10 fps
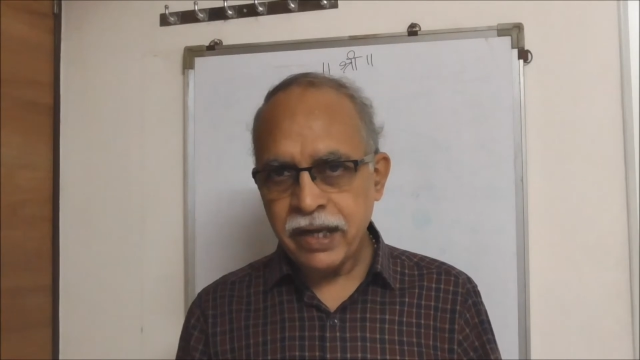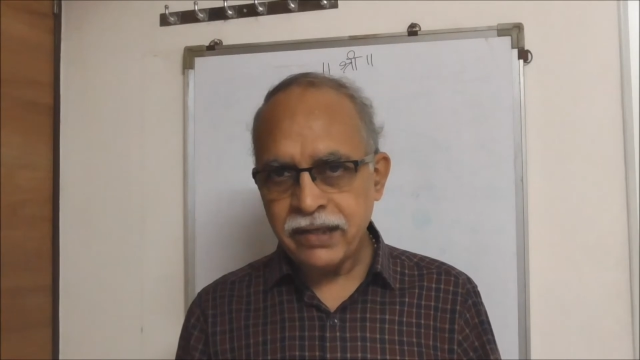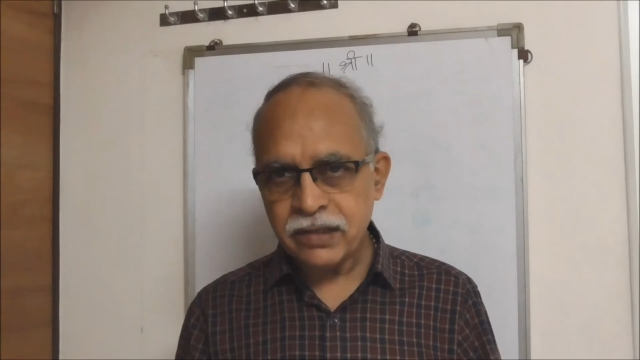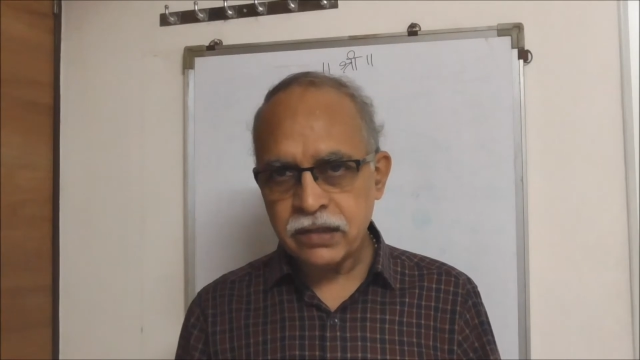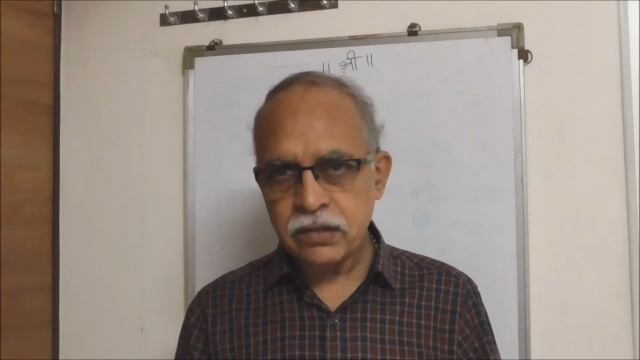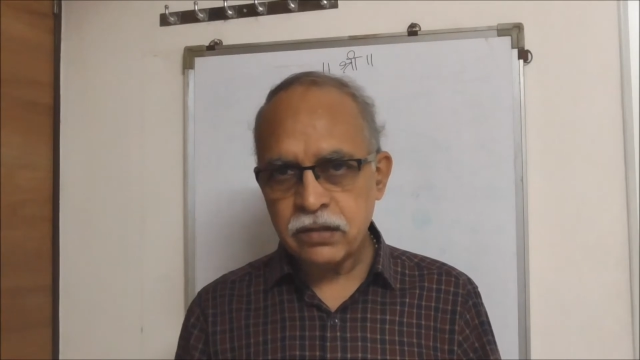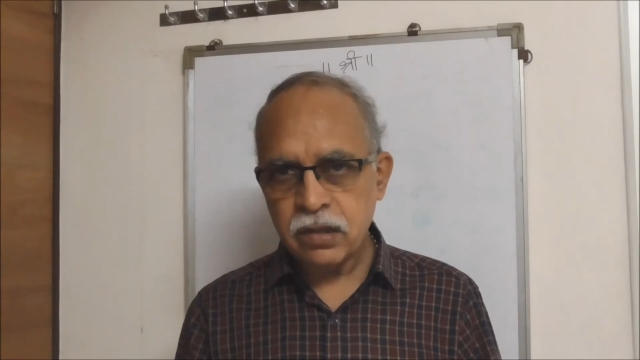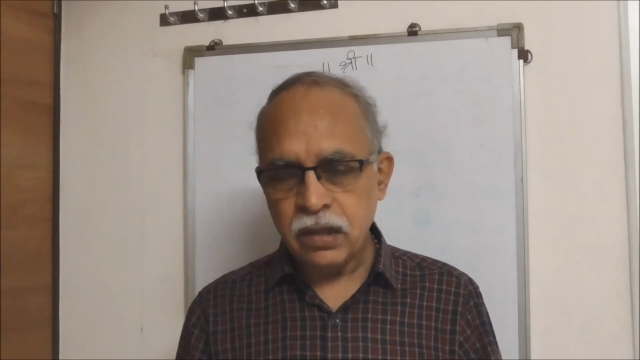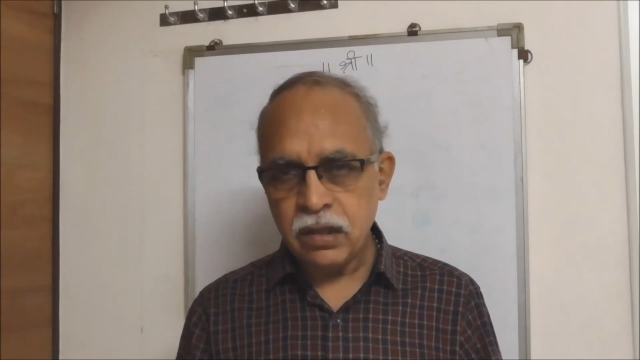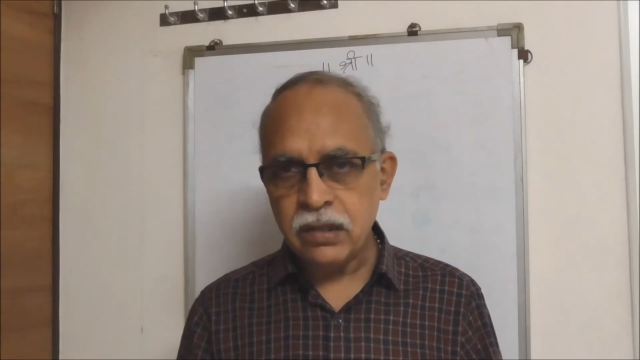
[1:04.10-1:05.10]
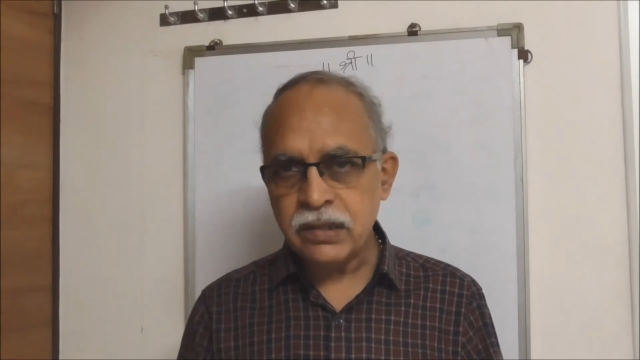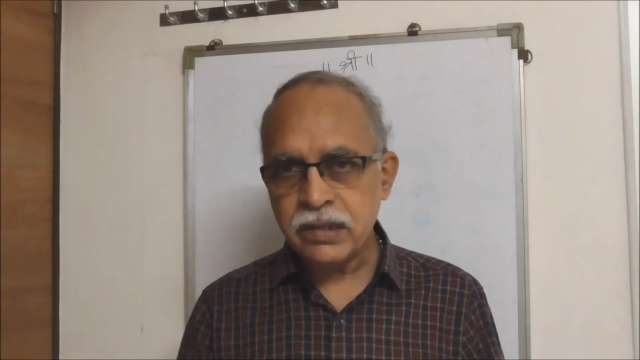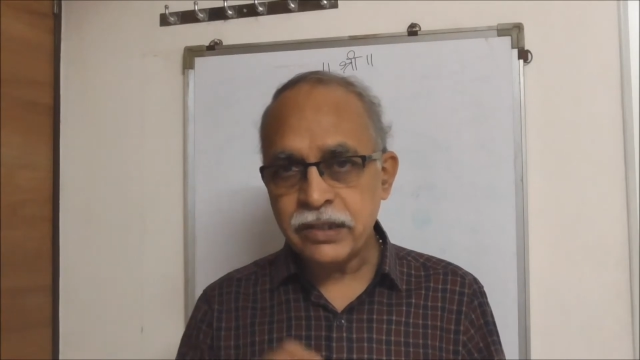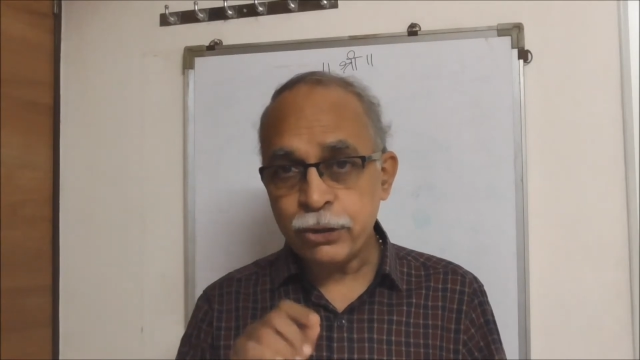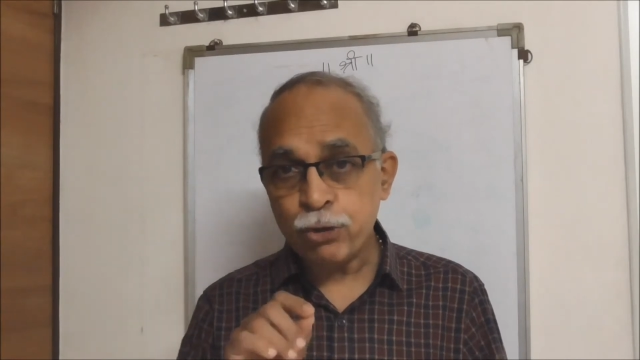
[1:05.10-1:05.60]
as a
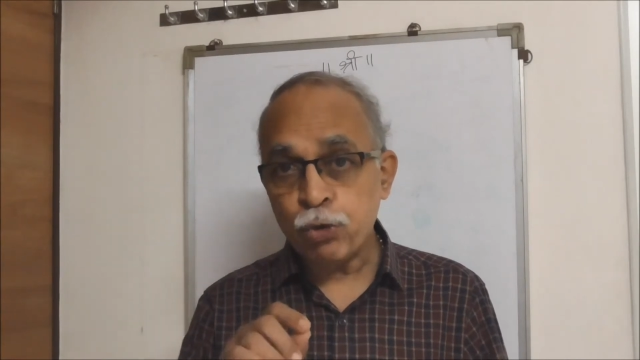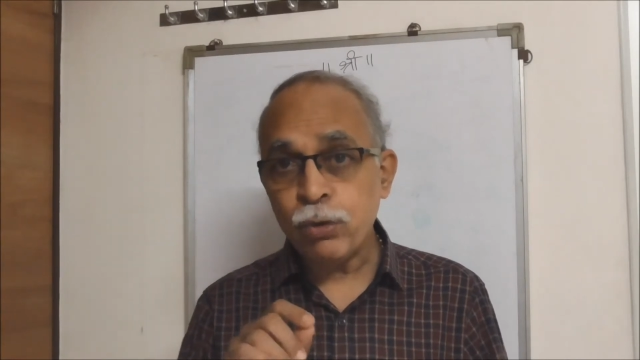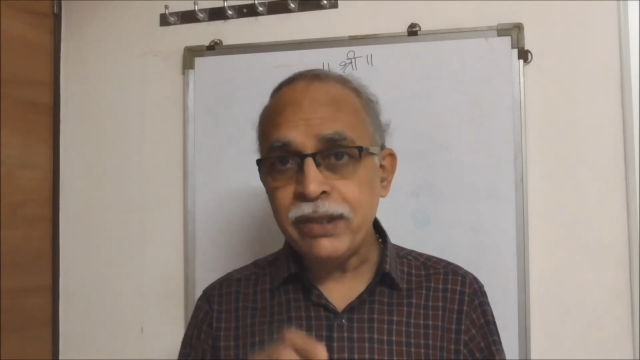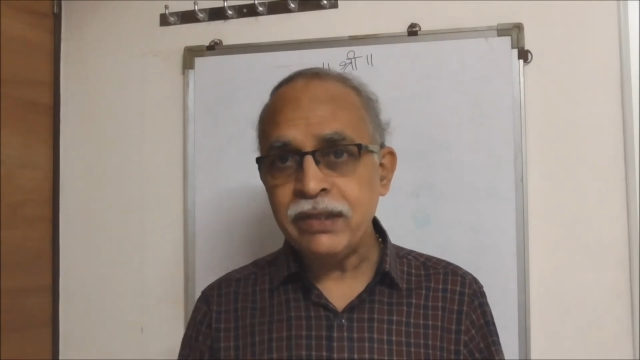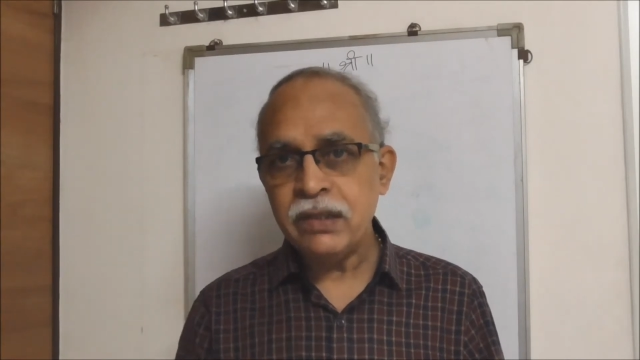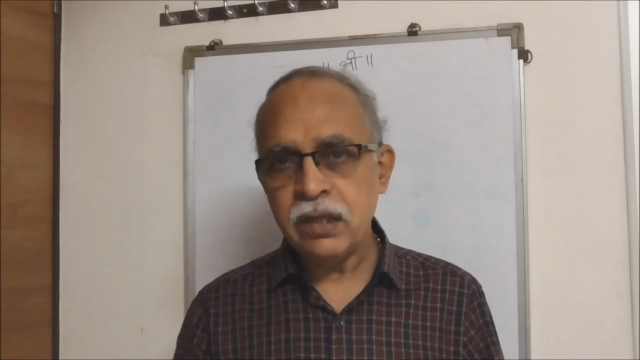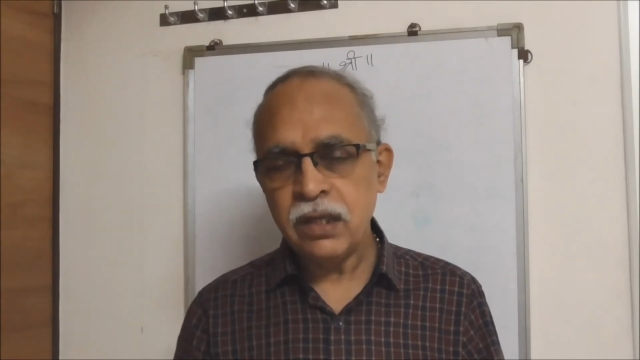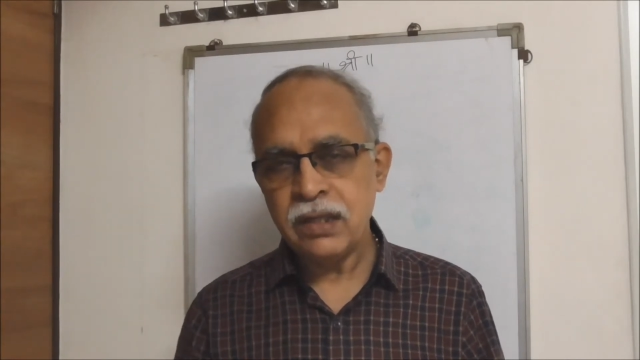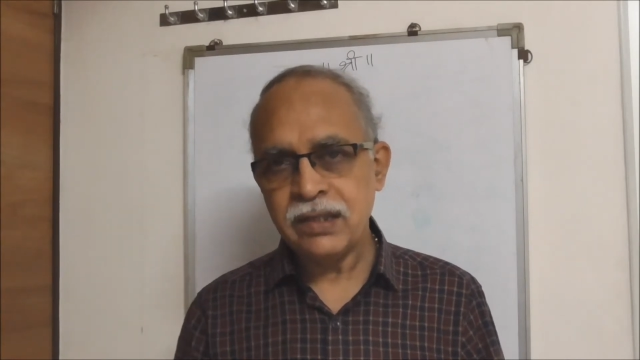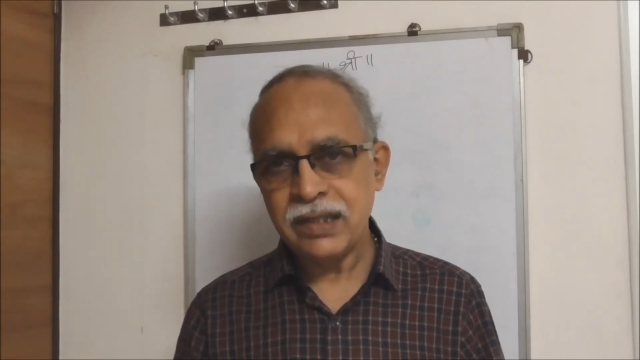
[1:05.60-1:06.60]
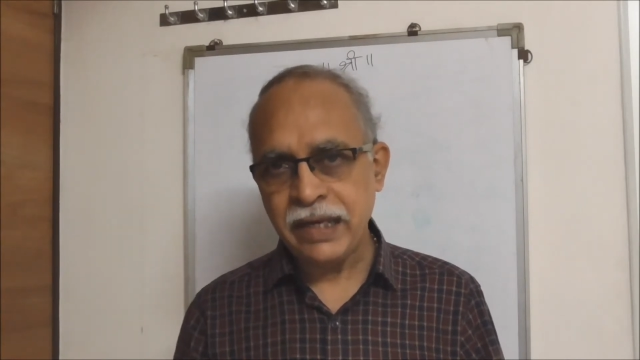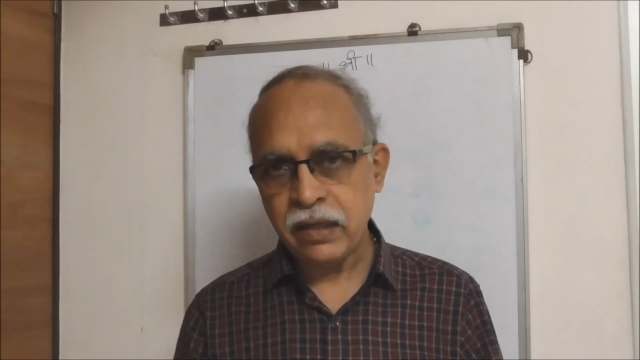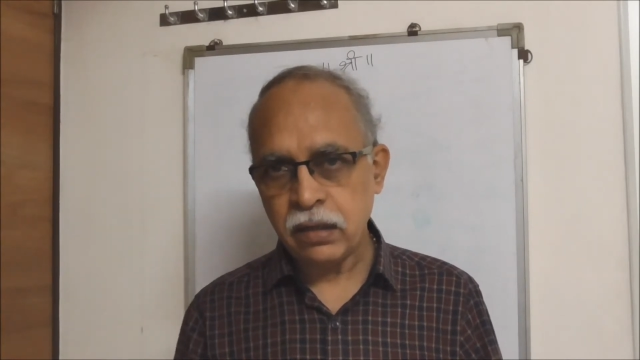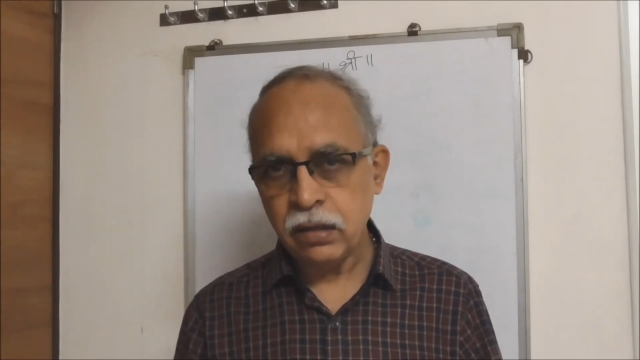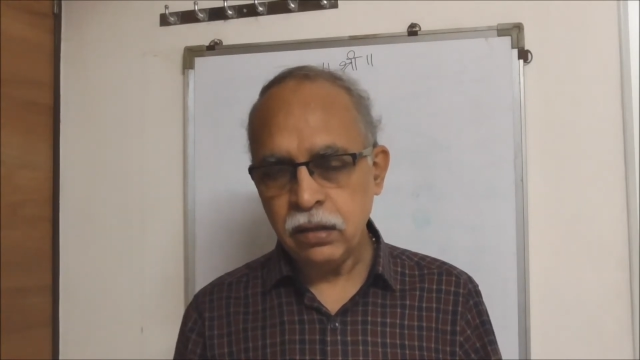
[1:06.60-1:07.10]
Citrulin
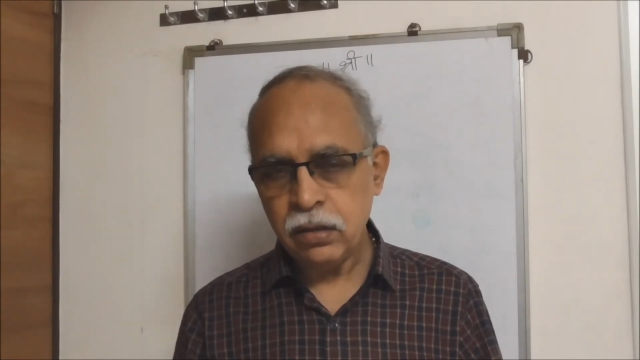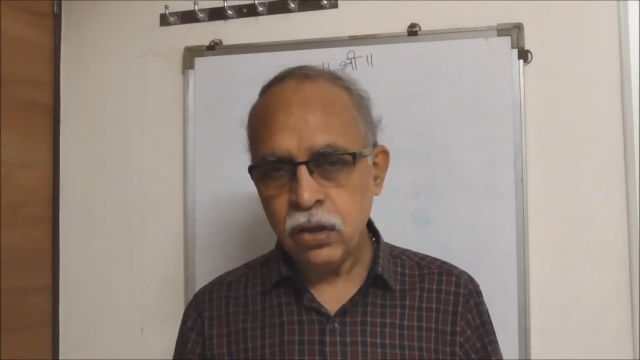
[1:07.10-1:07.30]
cycle